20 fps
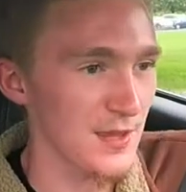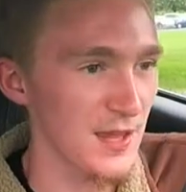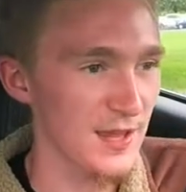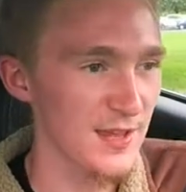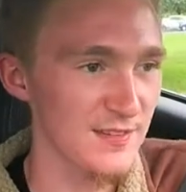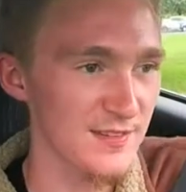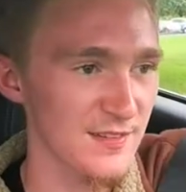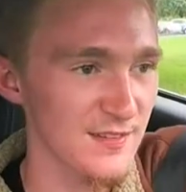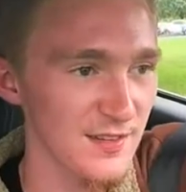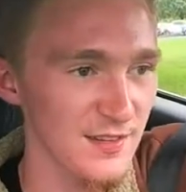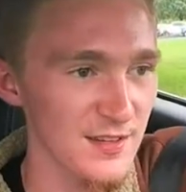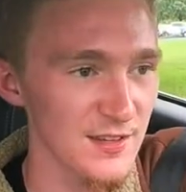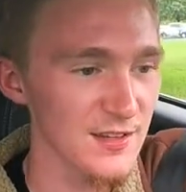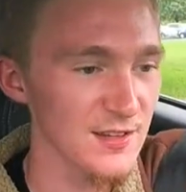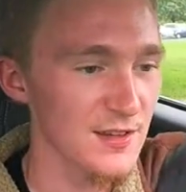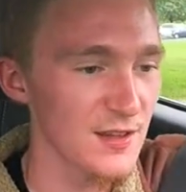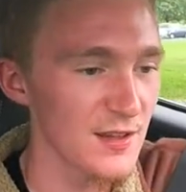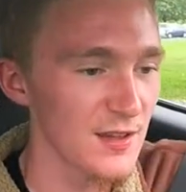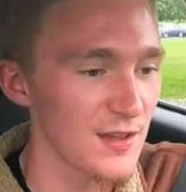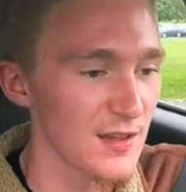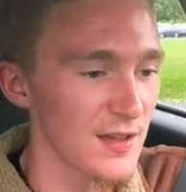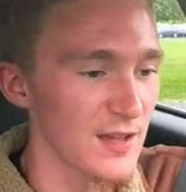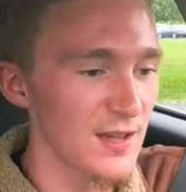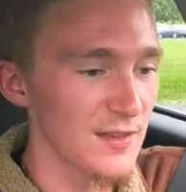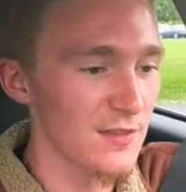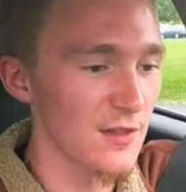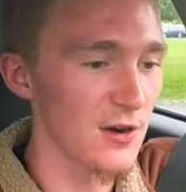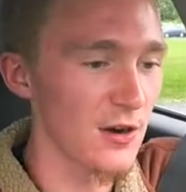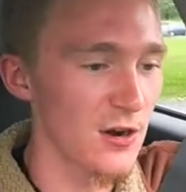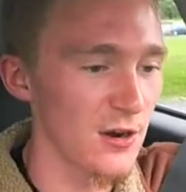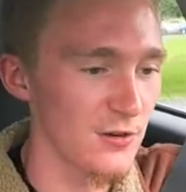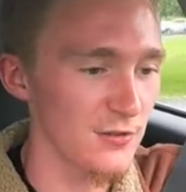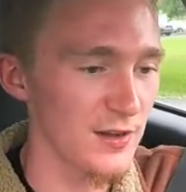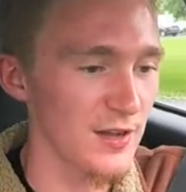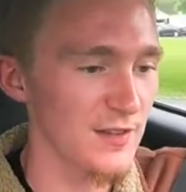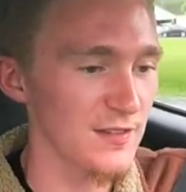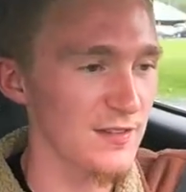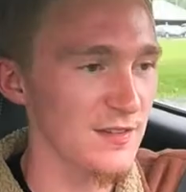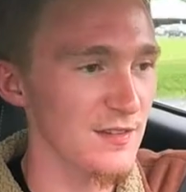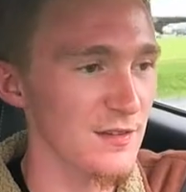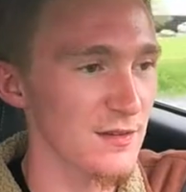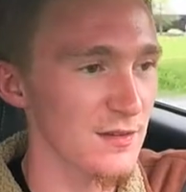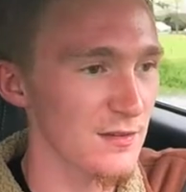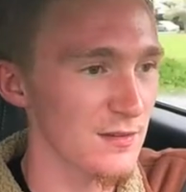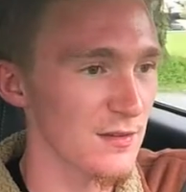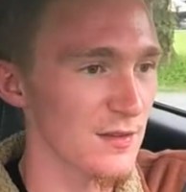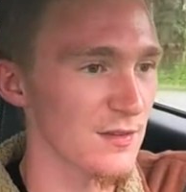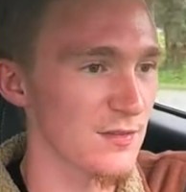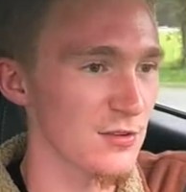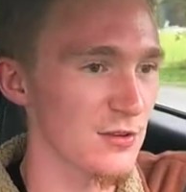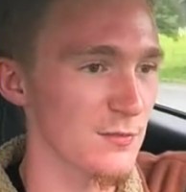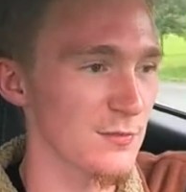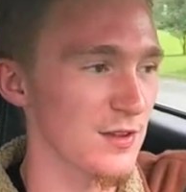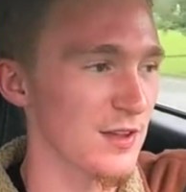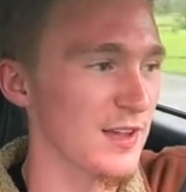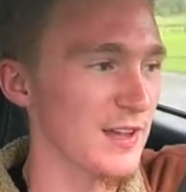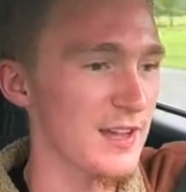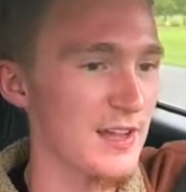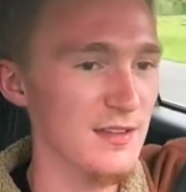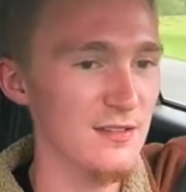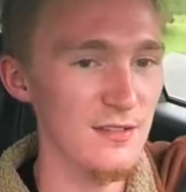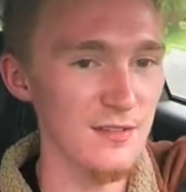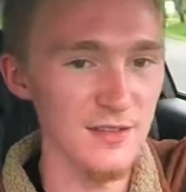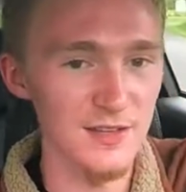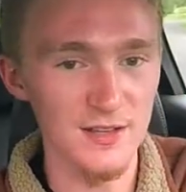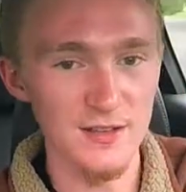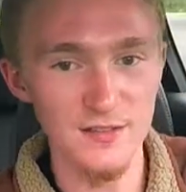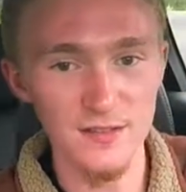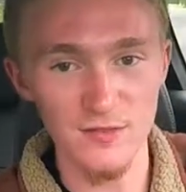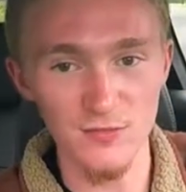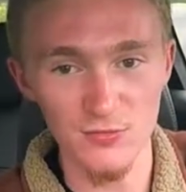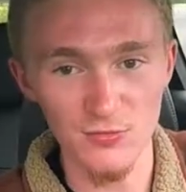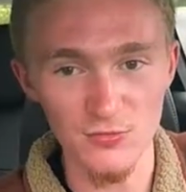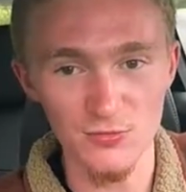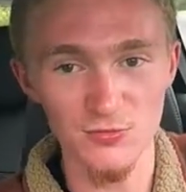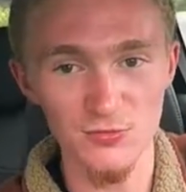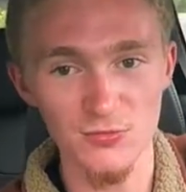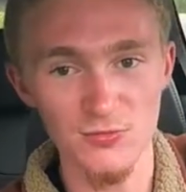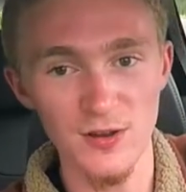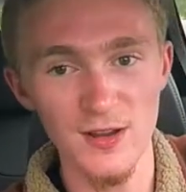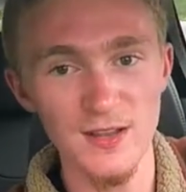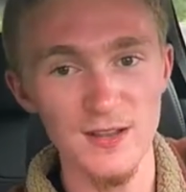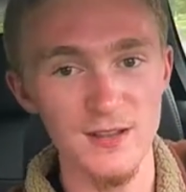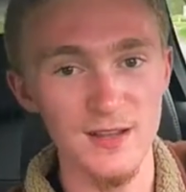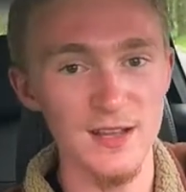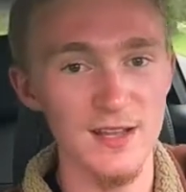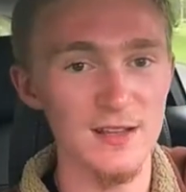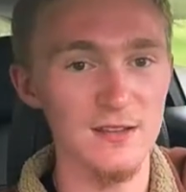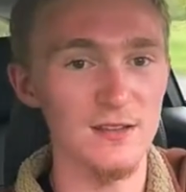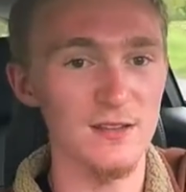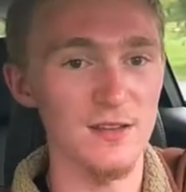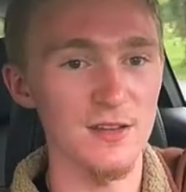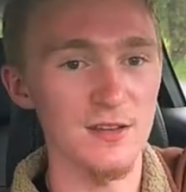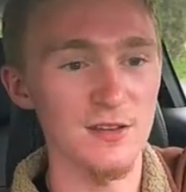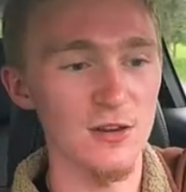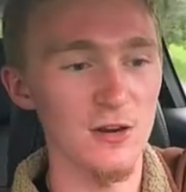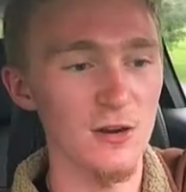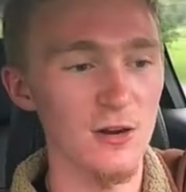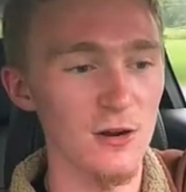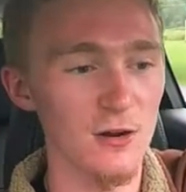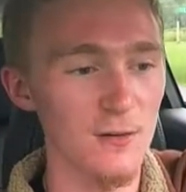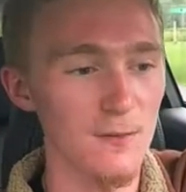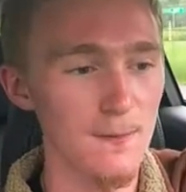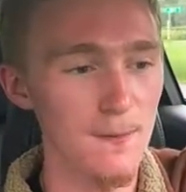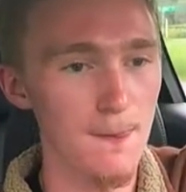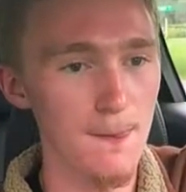ST and the RS in terms of handling. It's a great handling car.